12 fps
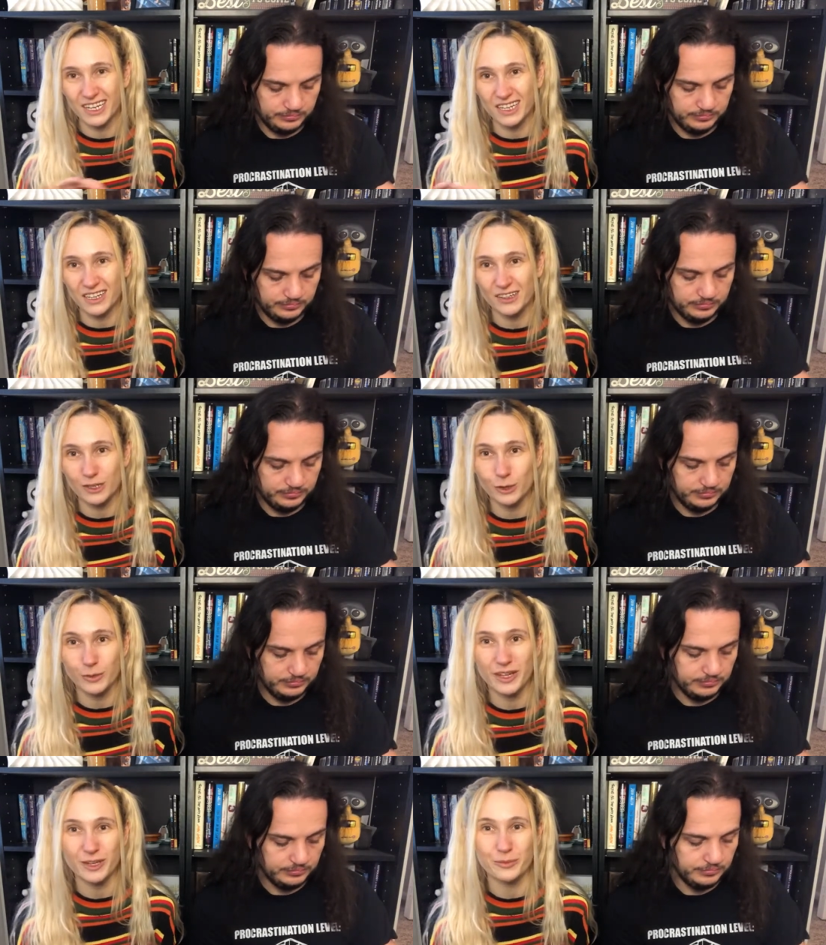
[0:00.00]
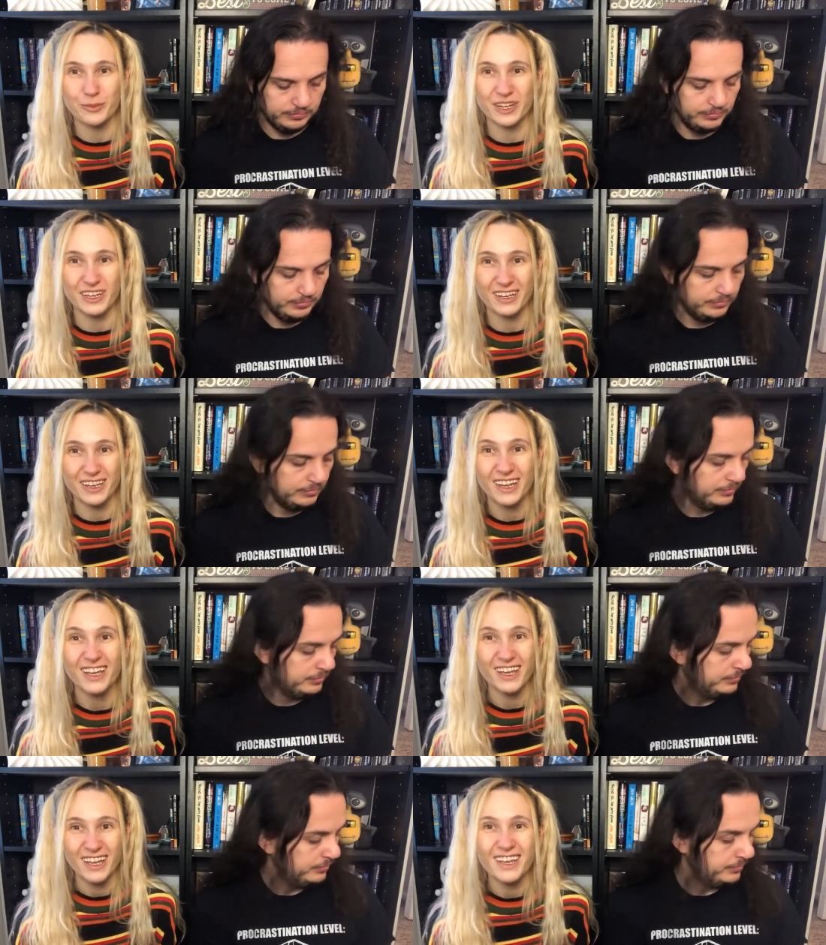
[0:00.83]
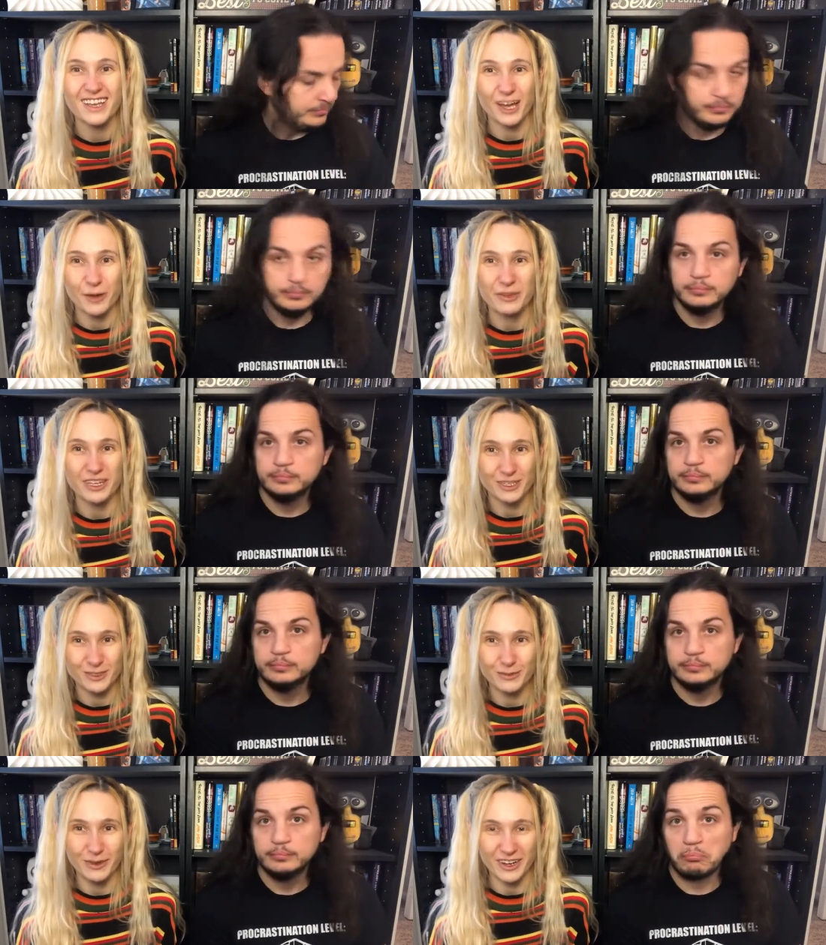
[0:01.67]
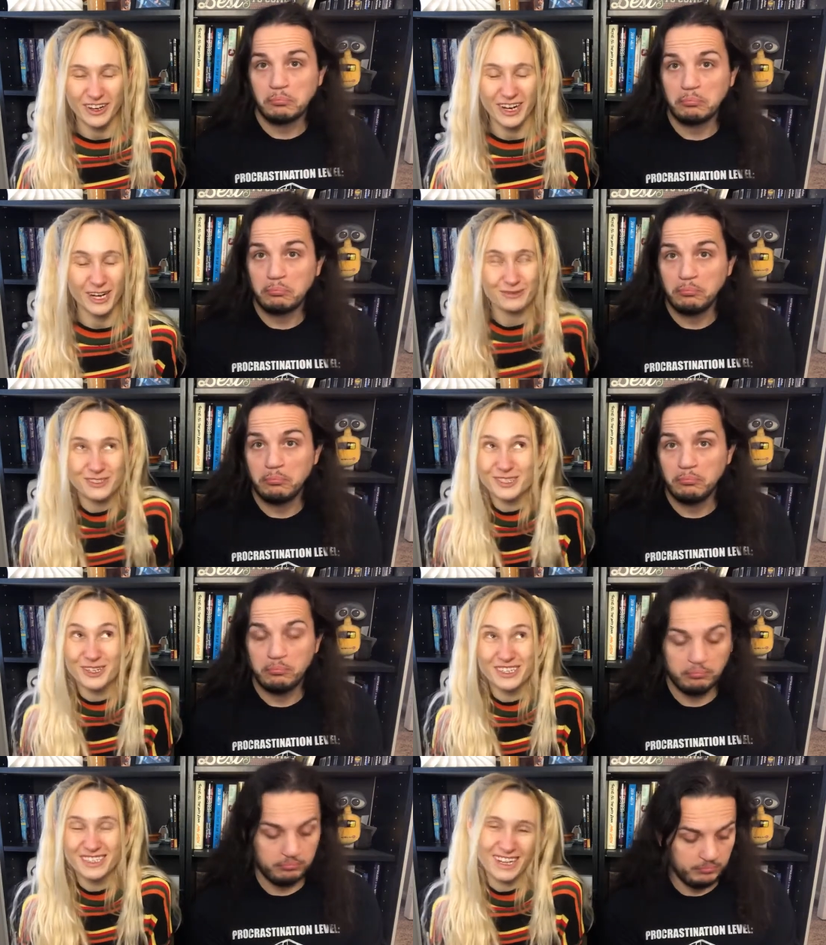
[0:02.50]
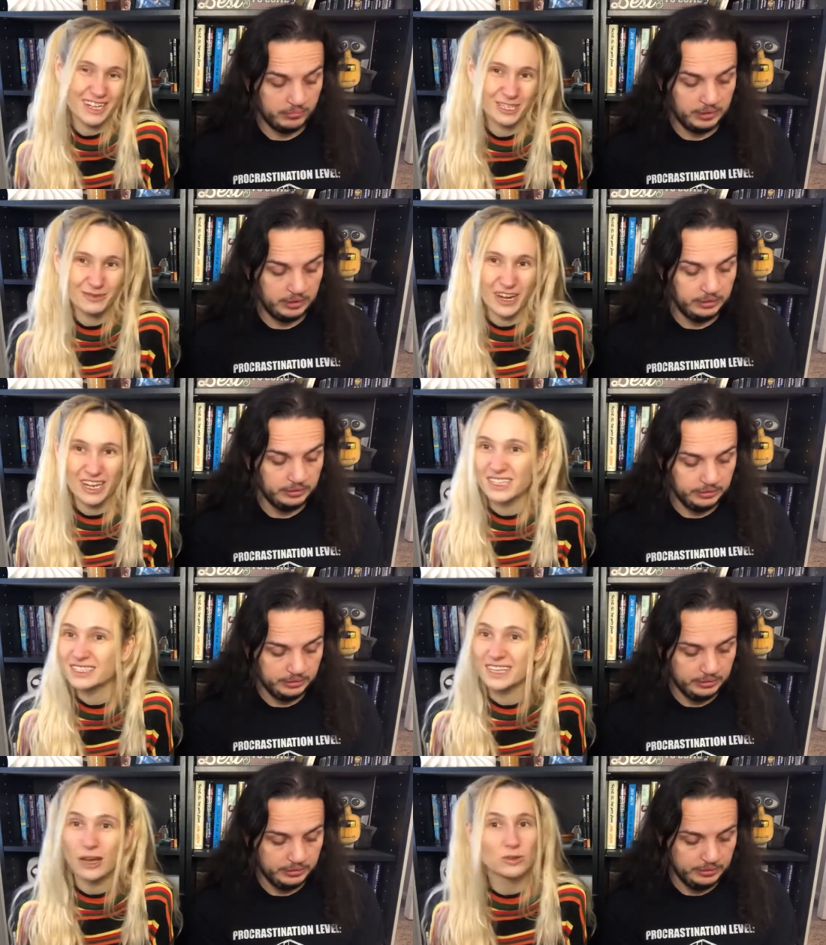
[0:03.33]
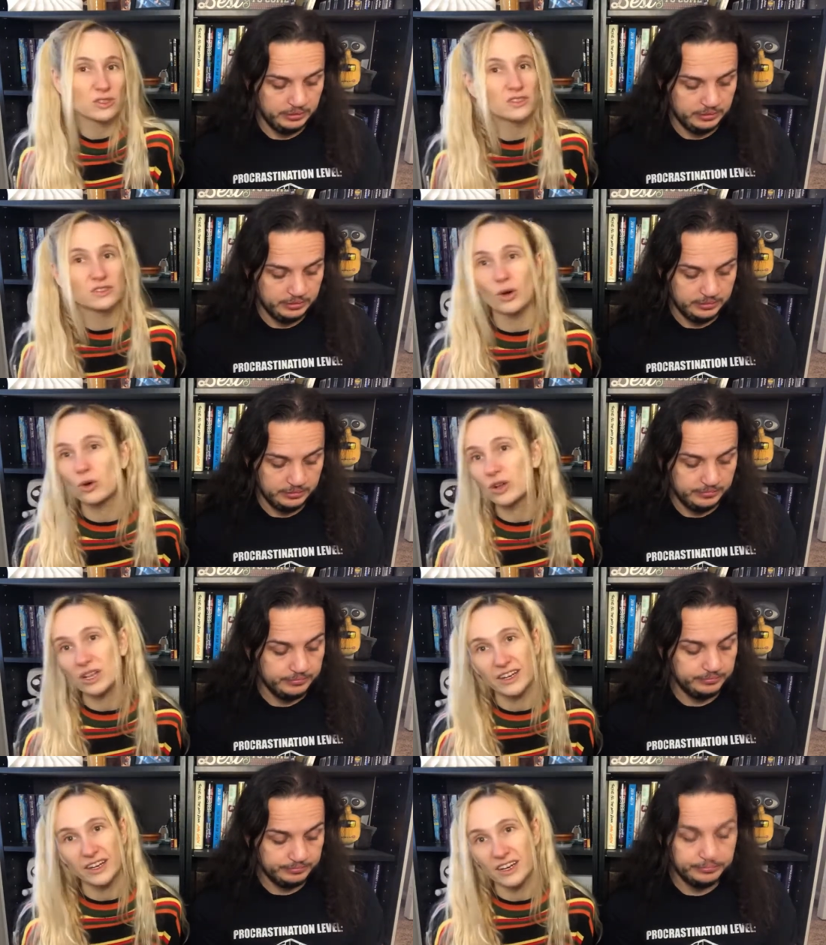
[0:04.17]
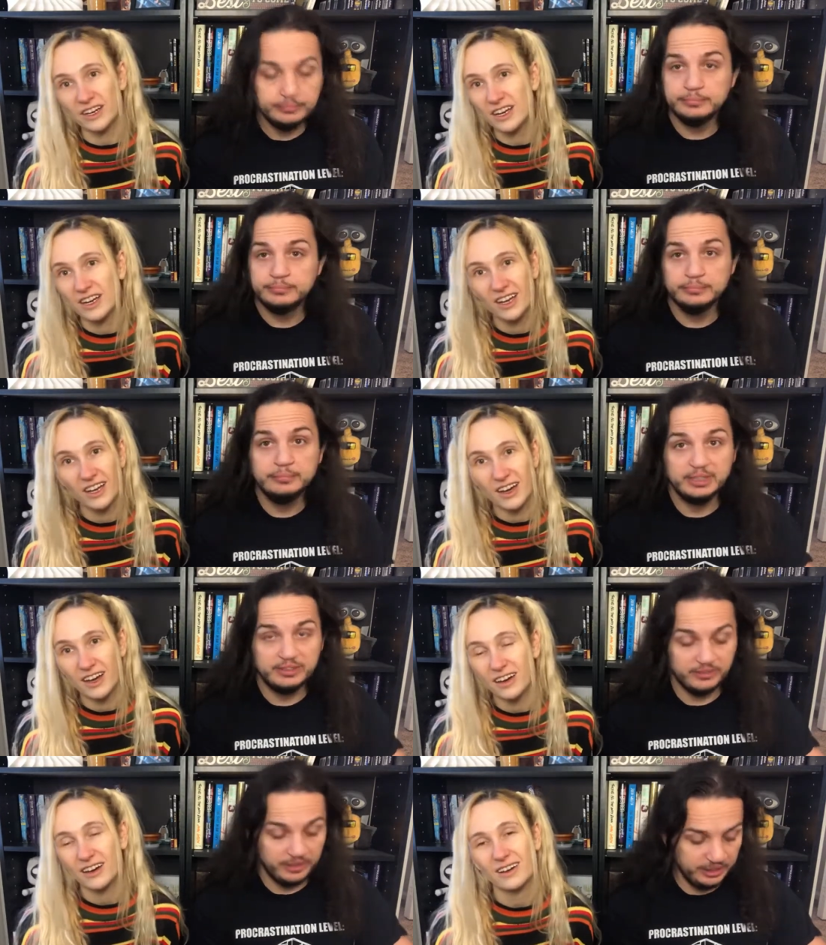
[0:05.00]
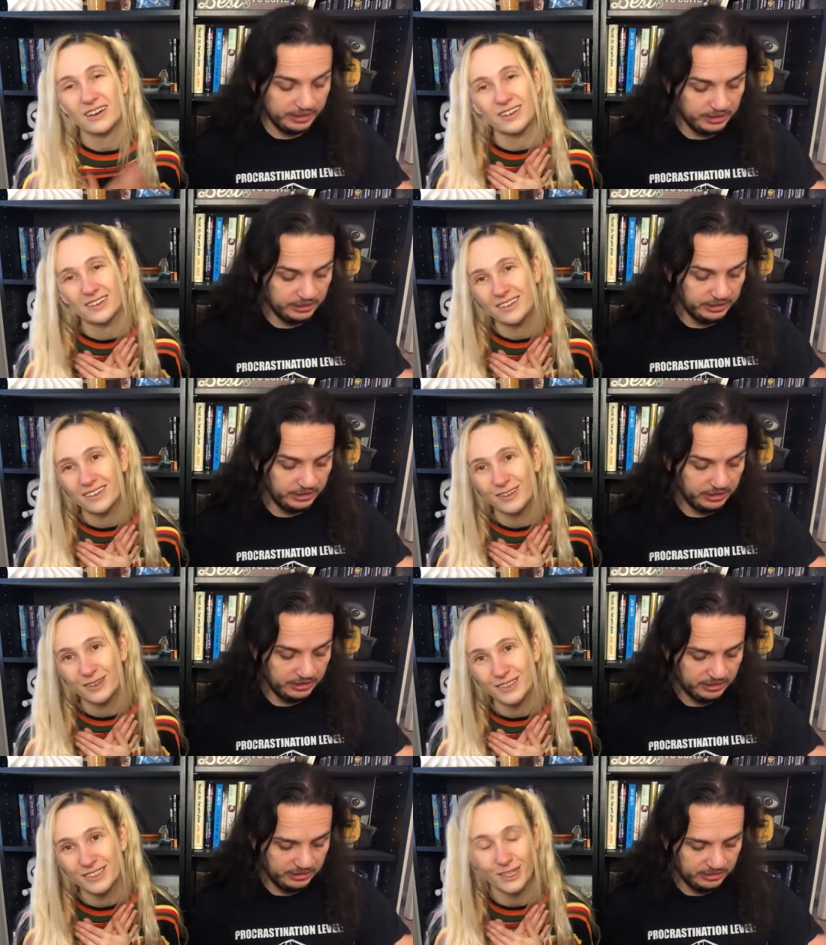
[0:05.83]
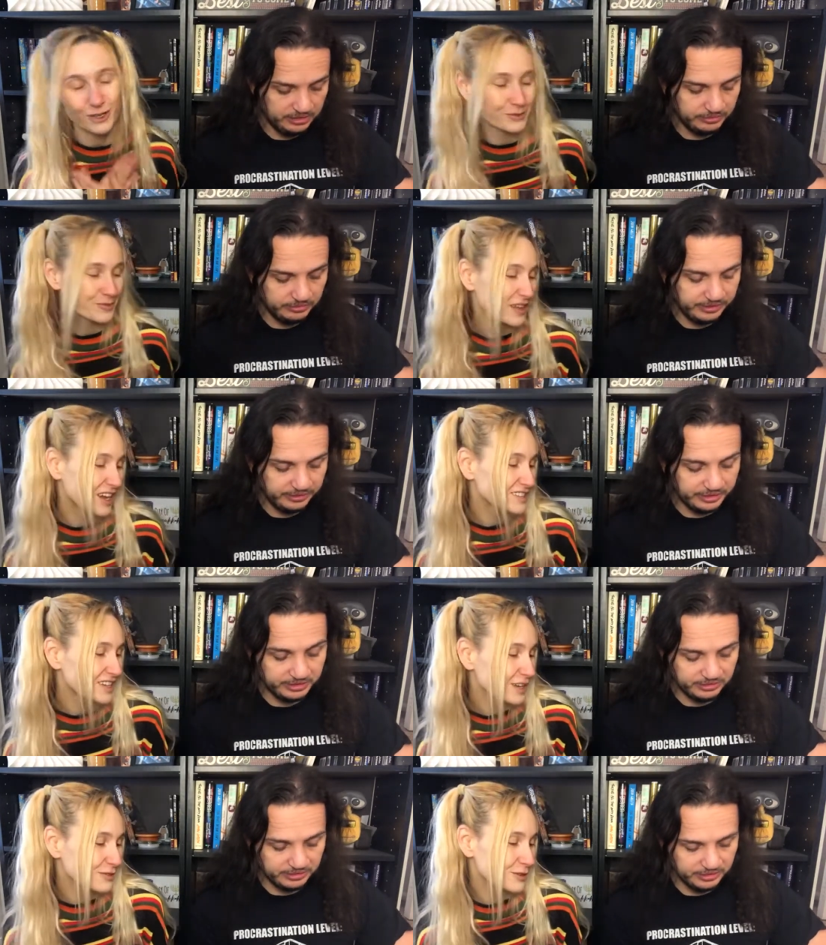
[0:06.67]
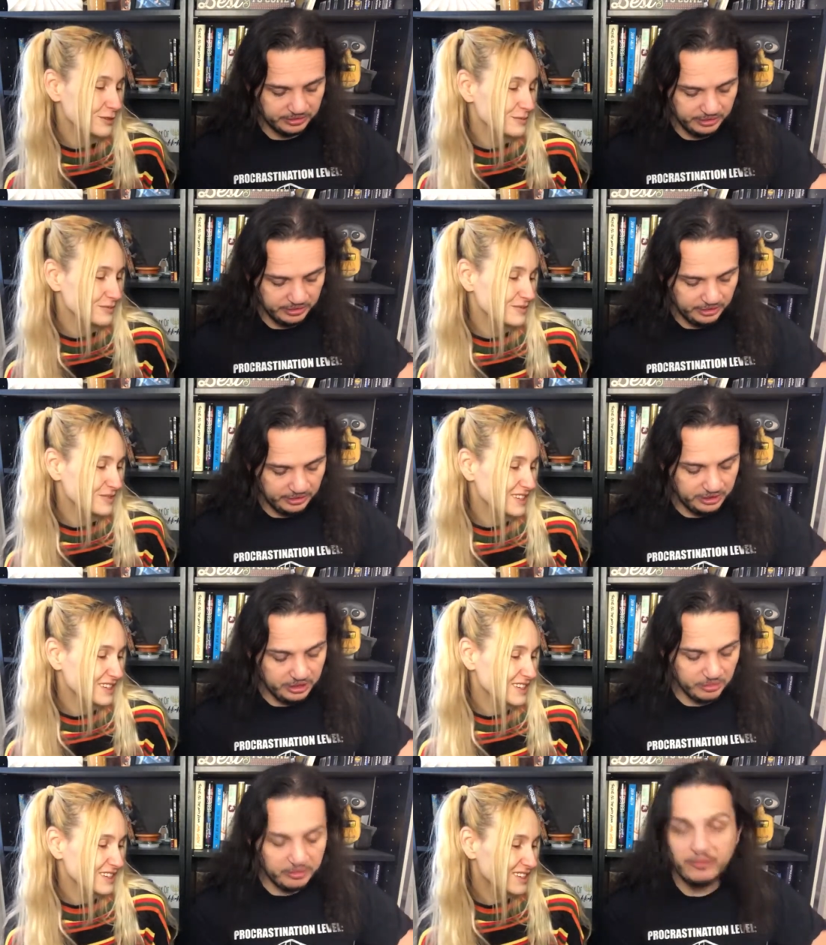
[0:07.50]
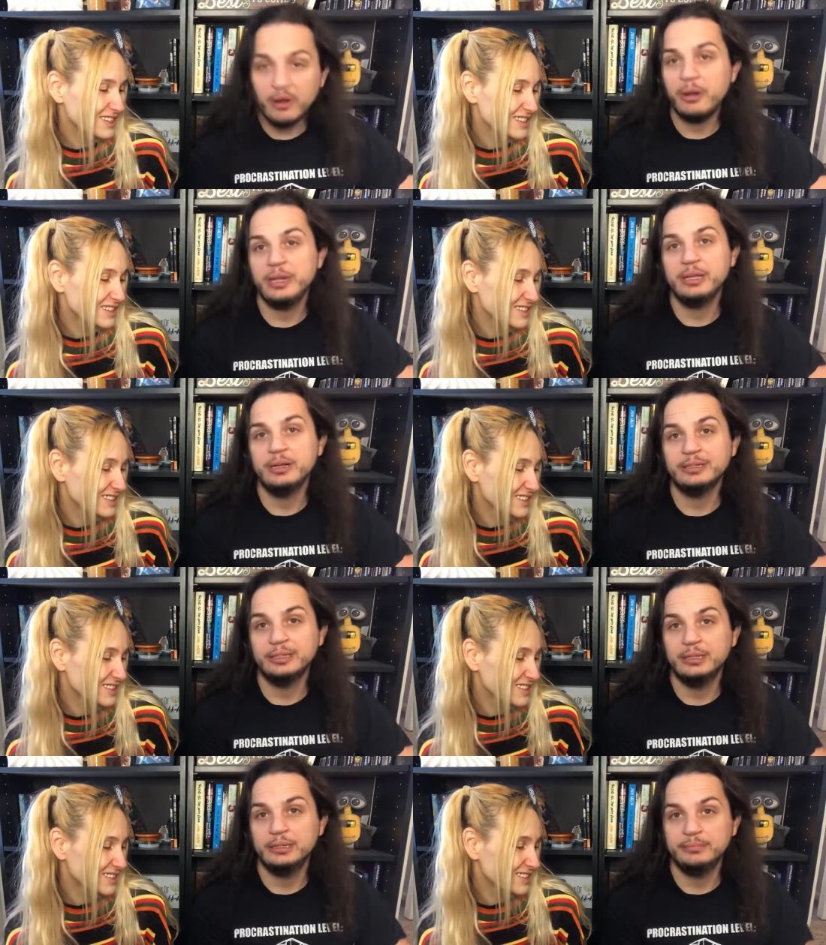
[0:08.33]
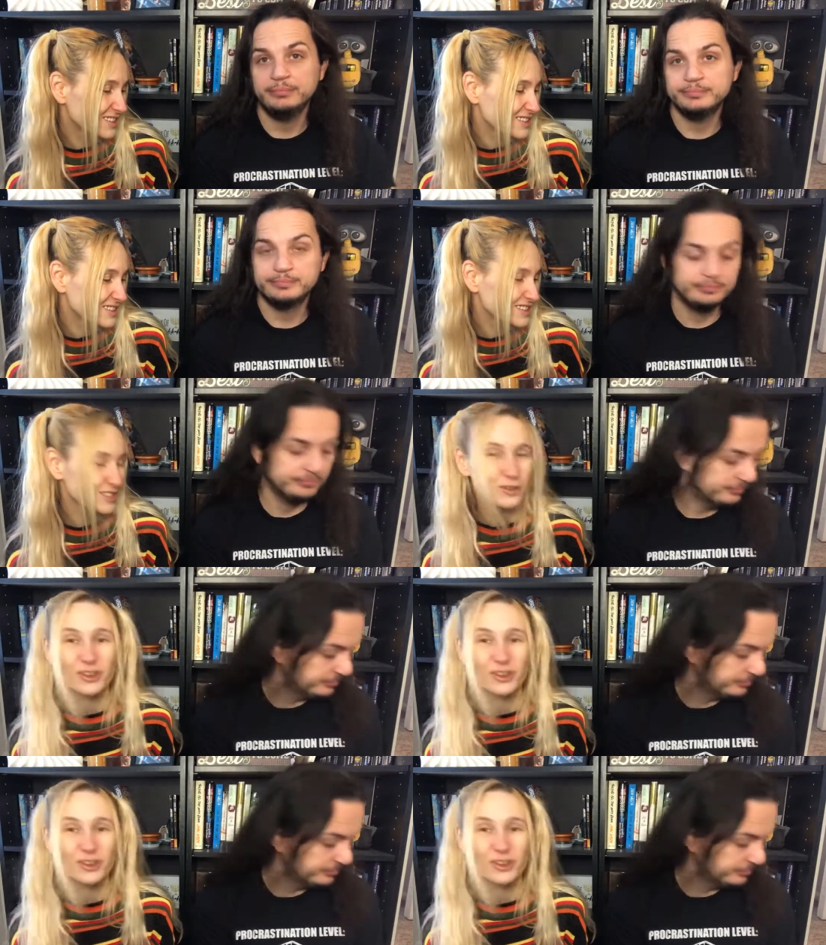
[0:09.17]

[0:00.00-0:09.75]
Speaker 1: a little bit, but he got me a new speaker and I'm so excited about it. The sound is so clear. Mm-hmm, it's very uh,
Speaker 2: clear. So we, aside from you know we've already hooked it up.
Speaker 1: So the